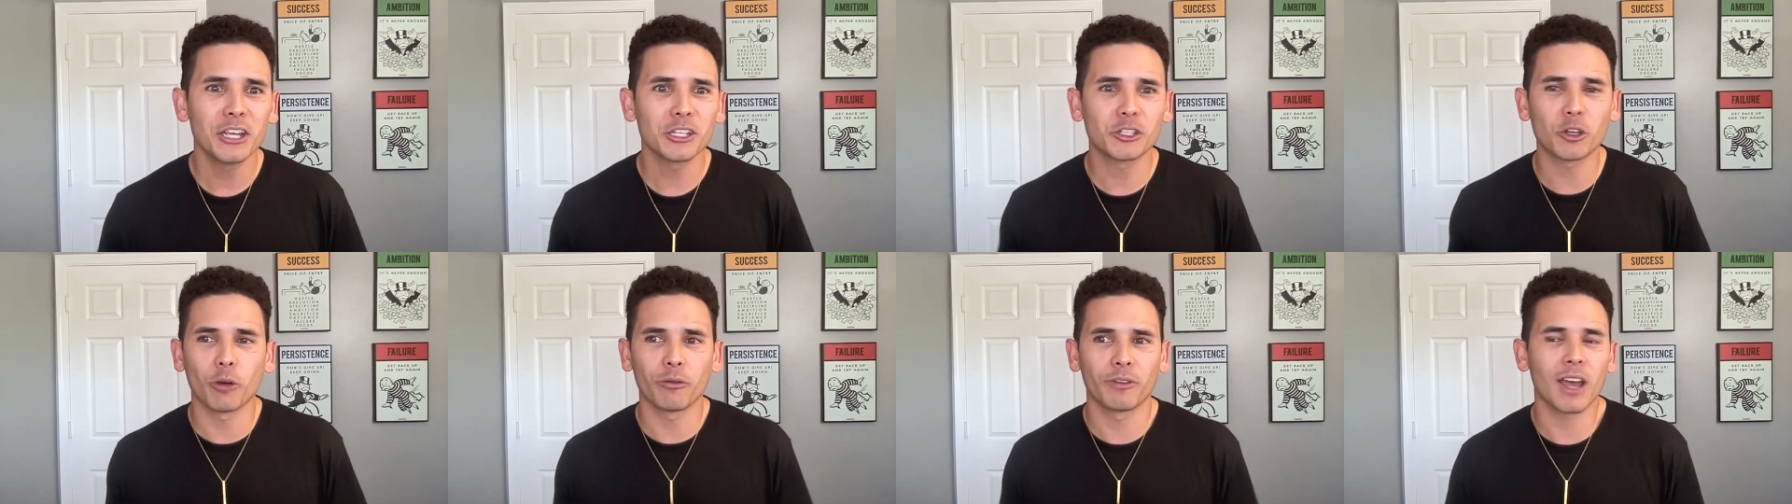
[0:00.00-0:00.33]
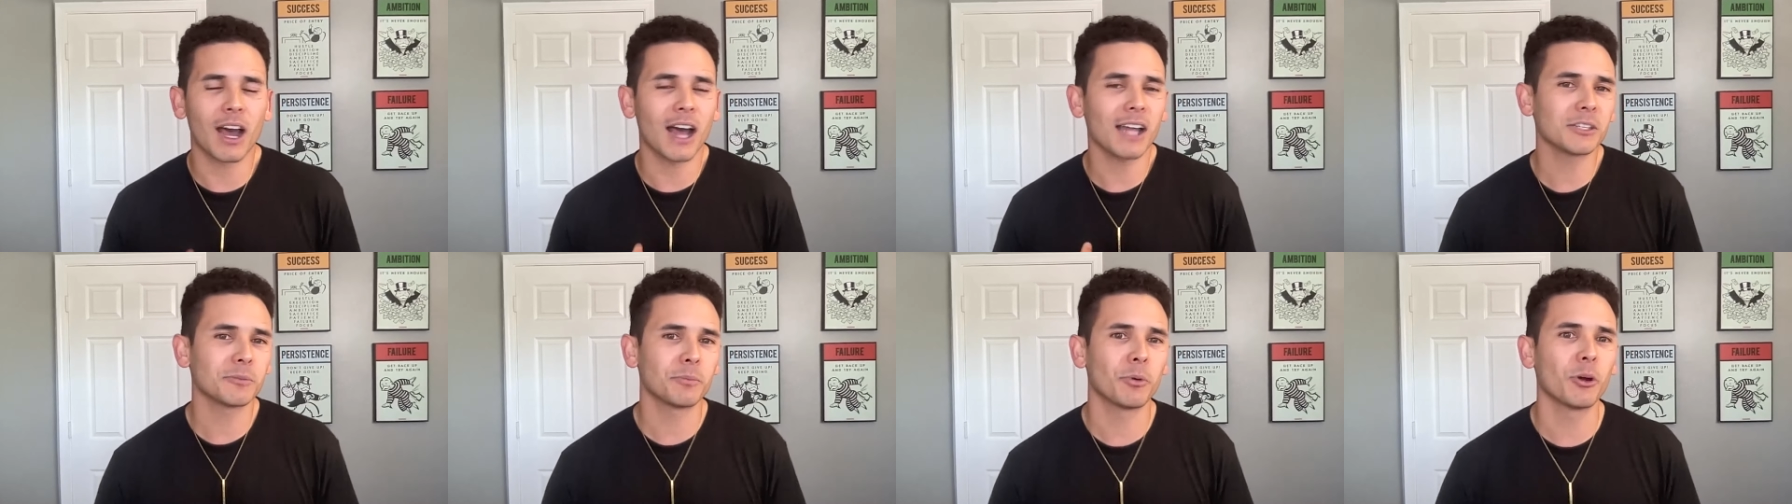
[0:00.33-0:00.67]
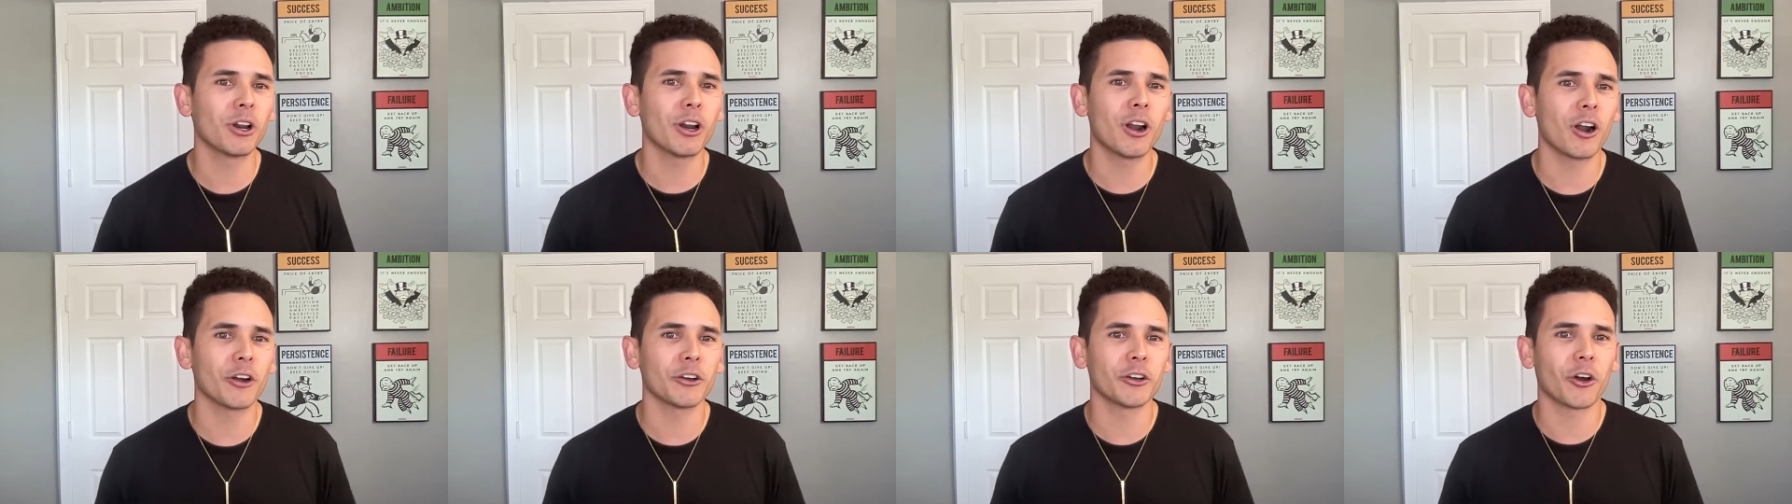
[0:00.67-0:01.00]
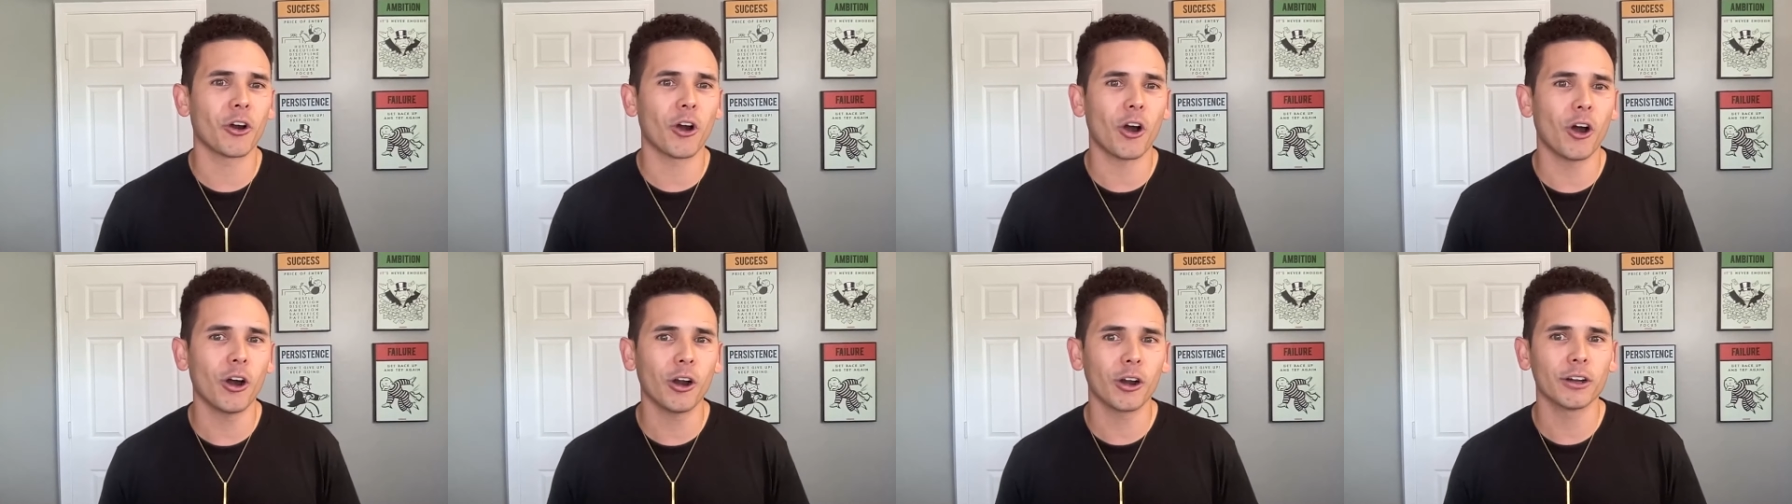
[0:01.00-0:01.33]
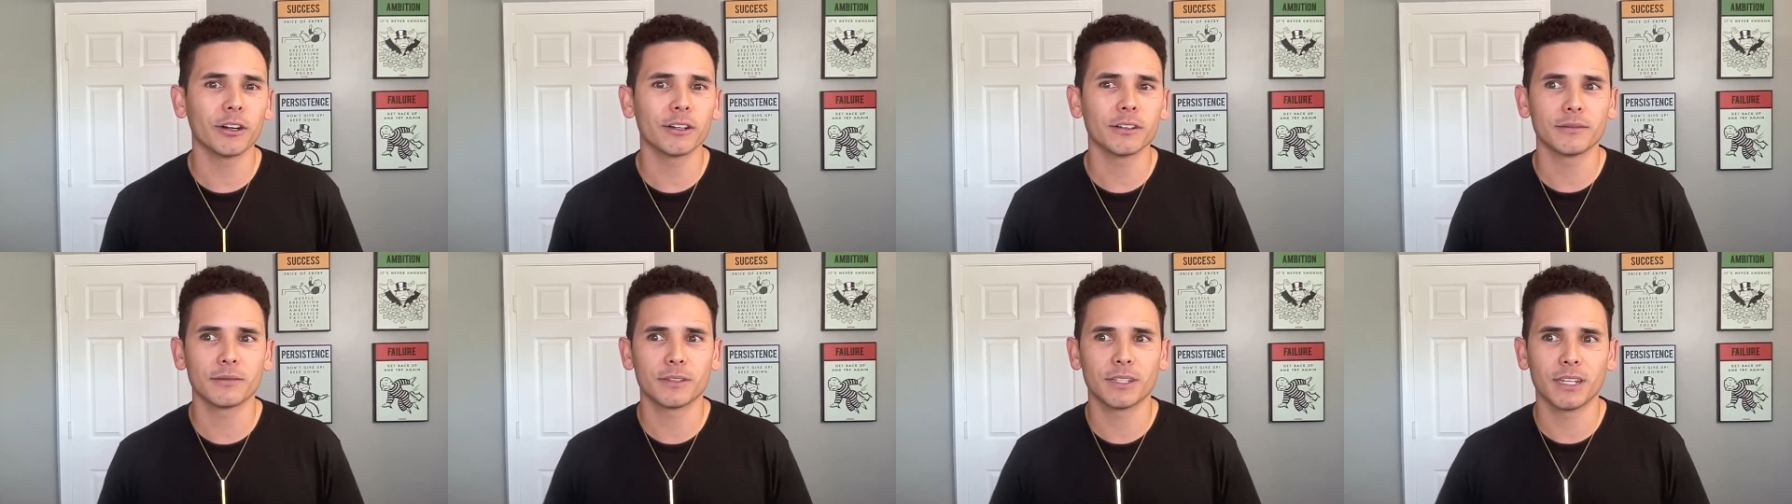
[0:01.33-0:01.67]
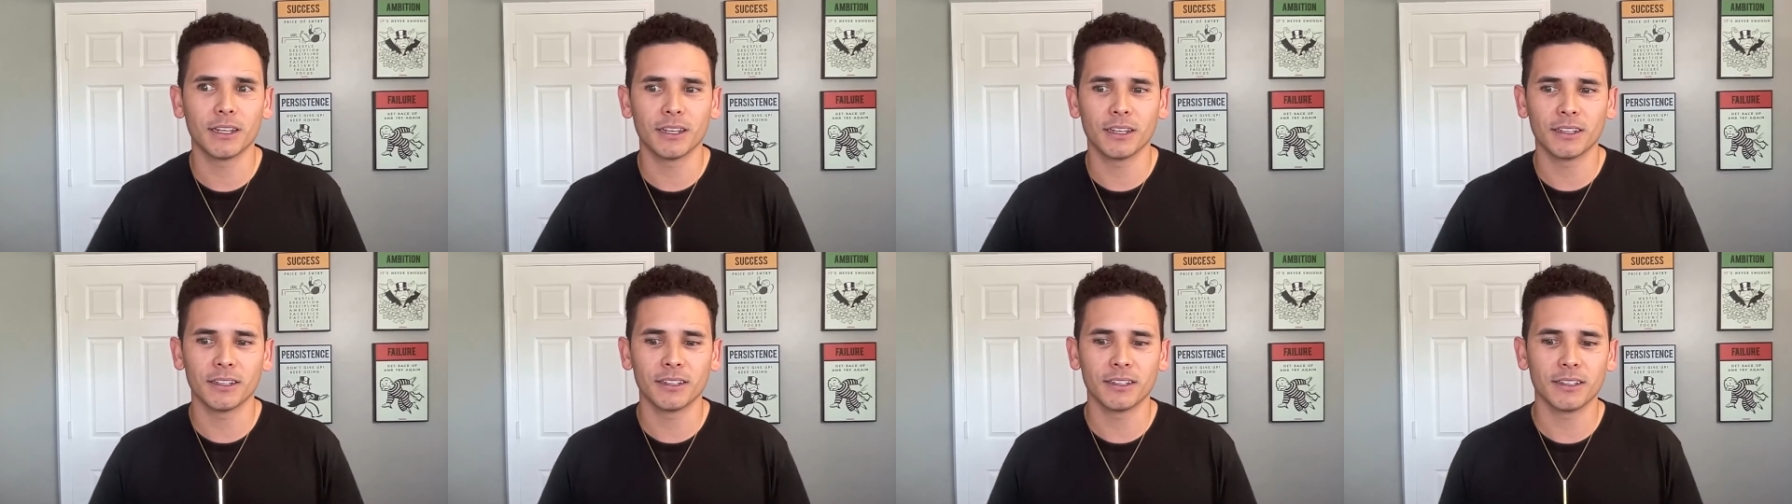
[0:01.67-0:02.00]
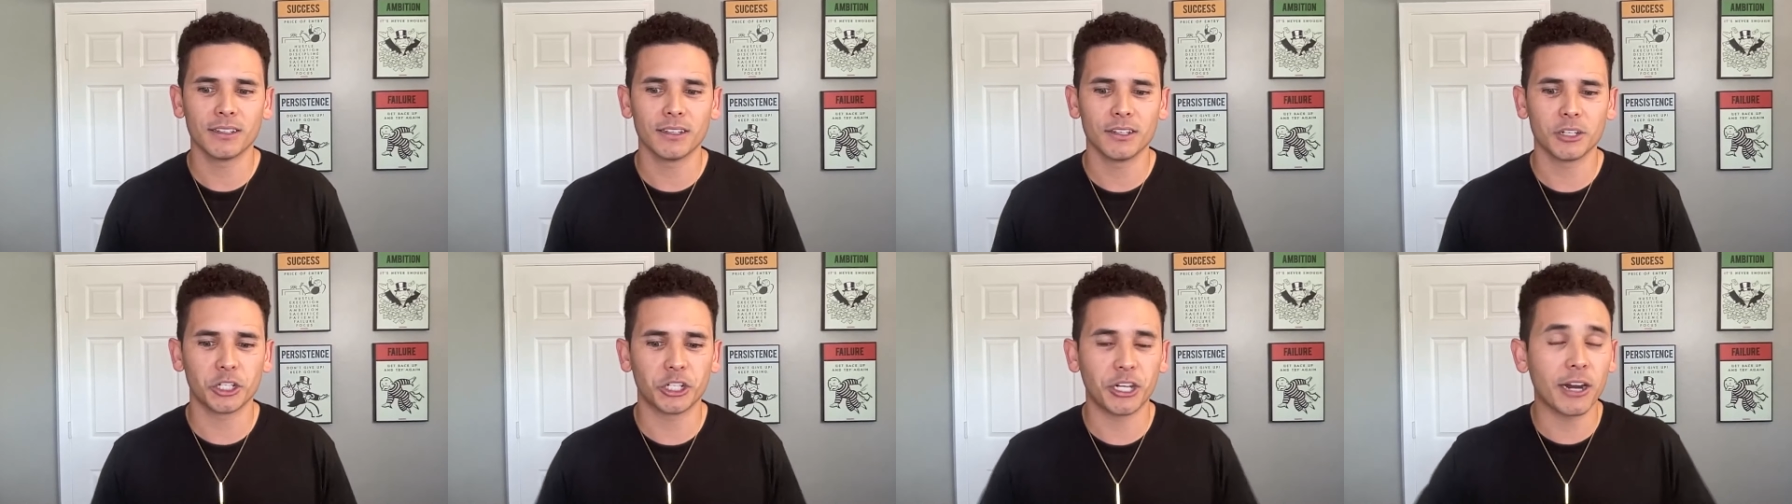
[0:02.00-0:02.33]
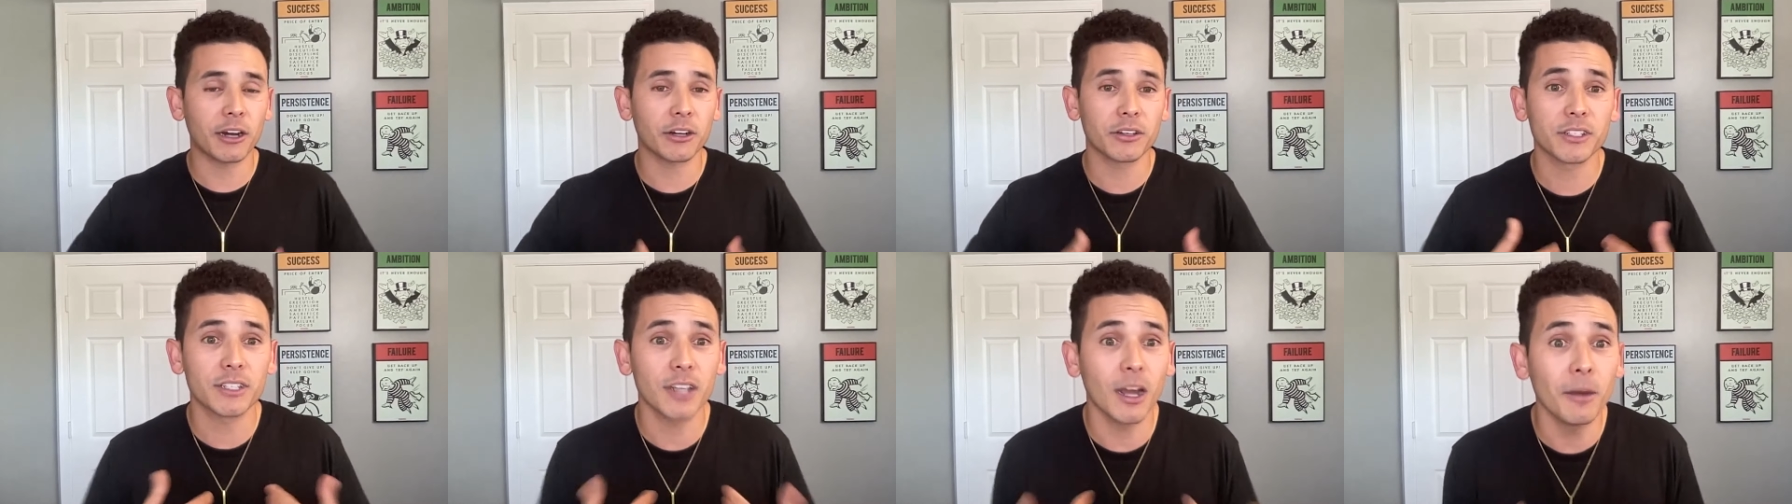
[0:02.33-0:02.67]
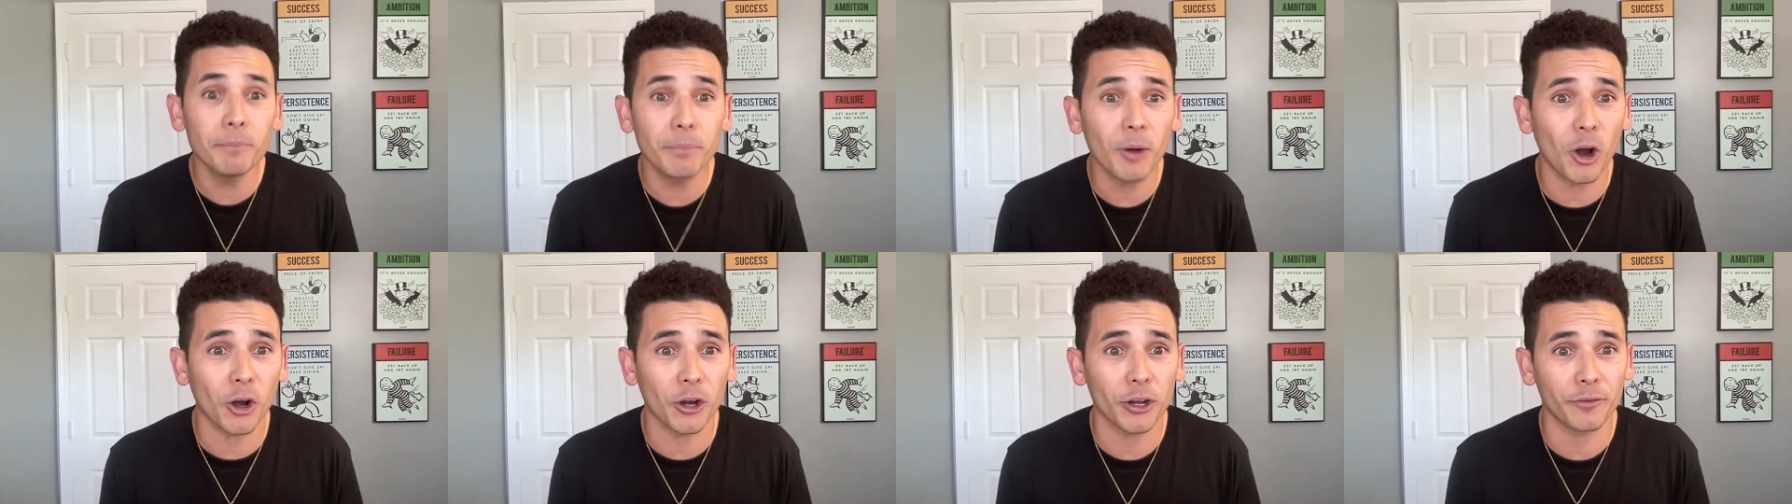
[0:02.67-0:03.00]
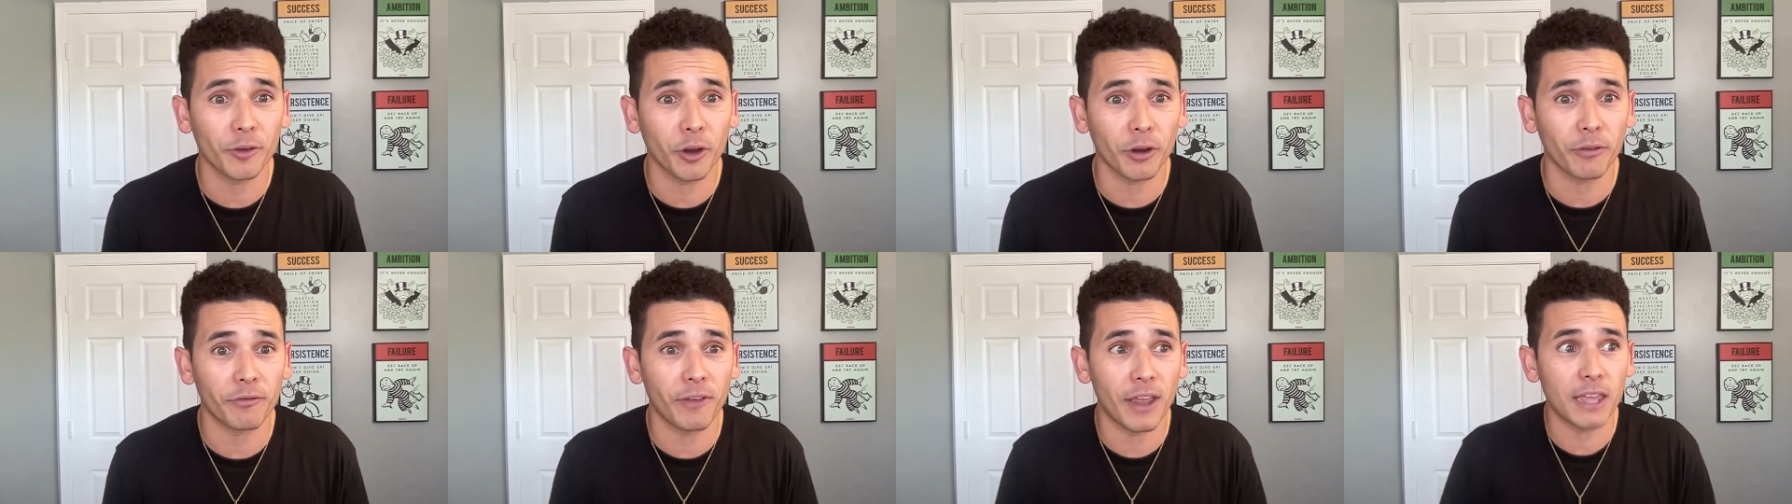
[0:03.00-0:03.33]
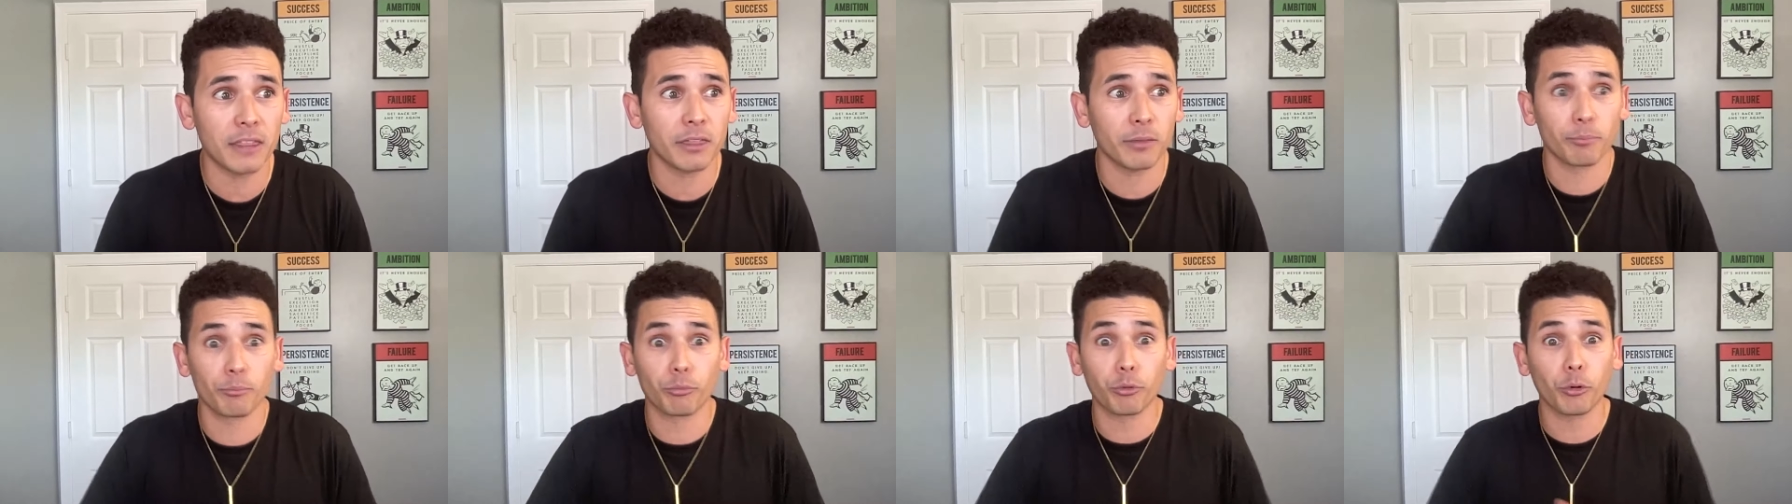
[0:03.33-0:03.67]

So if God's put it on your heart to share some part of your faith.